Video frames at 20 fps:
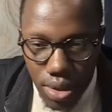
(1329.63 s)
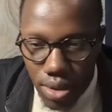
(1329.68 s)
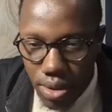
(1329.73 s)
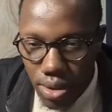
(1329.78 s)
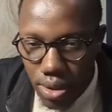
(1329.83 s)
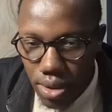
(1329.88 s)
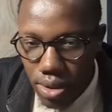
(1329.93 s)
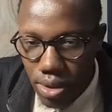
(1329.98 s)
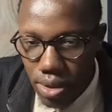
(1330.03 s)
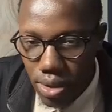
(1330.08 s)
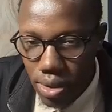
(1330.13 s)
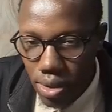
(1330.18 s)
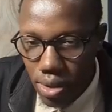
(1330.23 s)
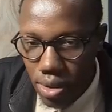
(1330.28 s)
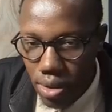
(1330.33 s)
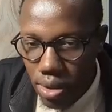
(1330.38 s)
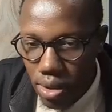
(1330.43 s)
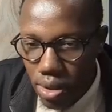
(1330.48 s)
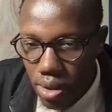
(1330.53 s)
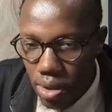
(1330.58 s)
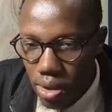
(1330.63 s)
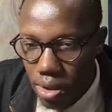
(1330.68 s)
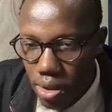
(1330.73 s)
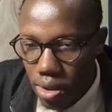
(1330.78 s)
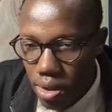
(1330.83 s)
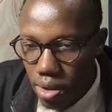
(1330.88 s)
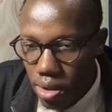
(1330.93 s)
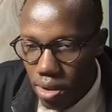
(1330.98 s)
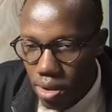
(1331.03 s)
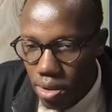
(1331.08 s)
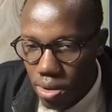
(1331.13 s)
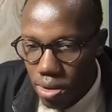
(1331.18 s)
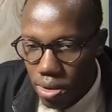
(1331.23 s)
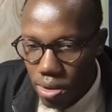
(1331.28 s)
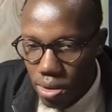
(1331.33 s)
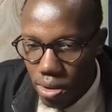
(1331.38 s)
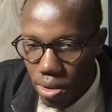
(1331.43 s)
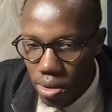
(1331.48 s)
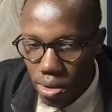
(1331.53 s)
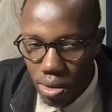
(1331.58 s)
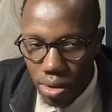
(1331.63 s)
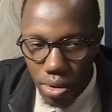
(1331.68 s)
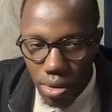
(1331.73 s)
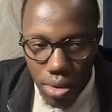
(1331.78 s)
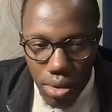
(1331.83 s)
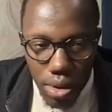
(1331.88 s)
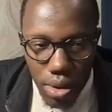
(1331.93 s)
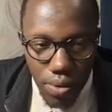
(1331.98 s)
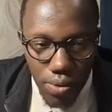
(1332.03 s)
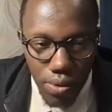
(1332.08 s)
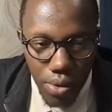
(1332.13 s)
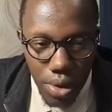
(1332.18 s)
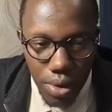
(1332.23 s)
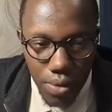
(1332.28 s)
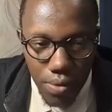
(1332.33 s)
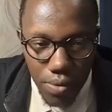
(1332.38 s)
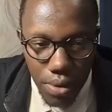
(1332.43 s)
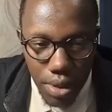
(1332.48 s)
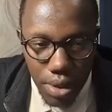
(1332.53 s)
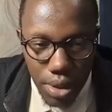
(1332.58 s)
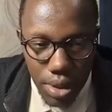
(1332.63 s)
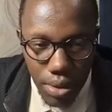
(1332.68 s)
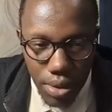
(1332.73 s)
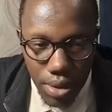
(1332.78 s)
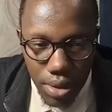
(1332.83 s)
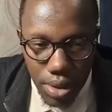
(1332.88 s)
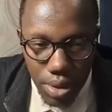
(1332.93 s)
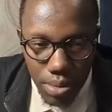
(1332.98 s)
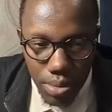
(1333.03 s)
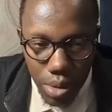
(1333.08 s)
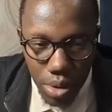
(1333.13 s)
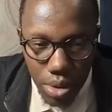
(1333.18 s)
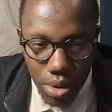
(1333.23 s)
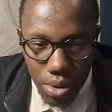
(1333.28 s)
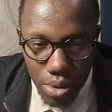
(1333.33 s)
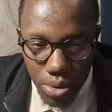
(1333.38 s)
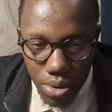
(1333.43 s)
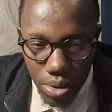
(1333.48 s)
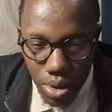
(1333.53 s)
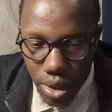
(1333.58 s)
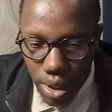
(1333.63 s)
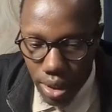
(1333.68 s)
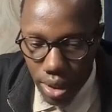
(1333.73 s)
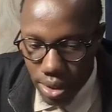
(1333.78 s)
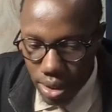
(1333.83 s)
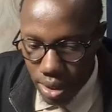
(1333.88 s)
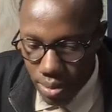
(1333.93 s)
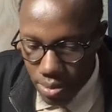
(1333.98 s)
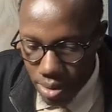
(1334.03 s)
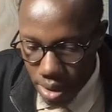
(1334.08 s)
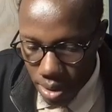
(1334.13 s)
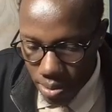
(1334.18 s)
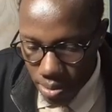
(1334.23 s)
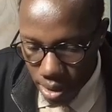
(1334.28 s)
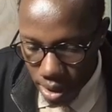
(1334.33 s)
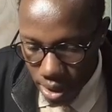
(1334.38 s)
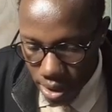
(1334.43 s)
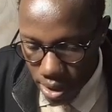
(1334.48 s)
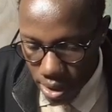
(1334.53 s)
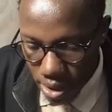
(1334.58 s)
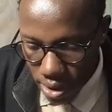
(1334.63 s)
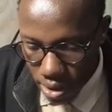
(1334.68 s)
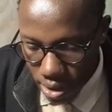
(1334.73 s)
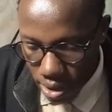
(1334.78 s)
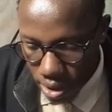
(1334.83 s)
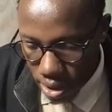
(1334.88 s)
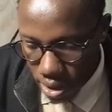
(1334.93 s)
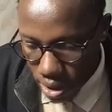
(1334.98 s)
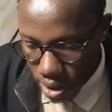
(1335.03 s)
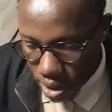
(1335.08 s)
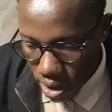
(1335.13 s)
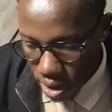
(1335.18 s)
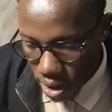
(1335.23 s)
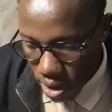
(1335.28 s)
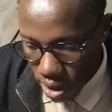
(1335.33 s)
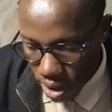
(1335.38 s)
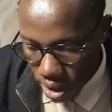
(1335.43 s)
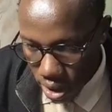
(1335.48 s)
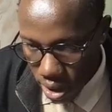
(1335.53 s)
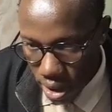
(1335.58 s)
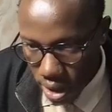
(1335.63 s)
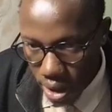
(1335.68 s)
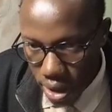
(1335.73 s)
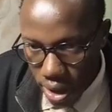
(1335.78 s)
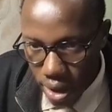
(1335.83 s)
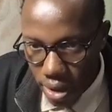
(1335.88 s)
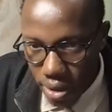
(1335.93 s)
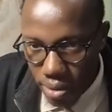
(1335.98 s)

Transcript: is it. So if you refresh our tables, you should get the same data, and